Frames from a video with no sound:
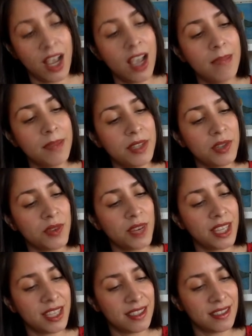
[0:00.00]
I'm a
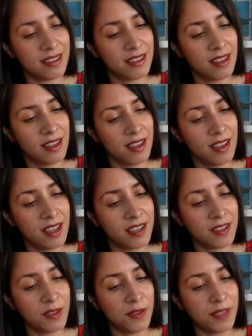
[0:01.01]
trinket, a
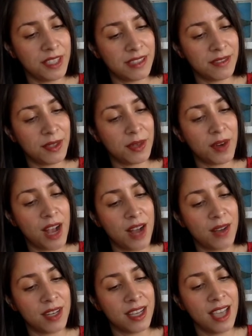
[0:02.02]
servant of the
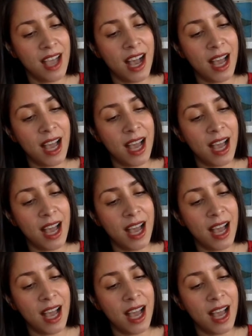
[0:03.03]
crown.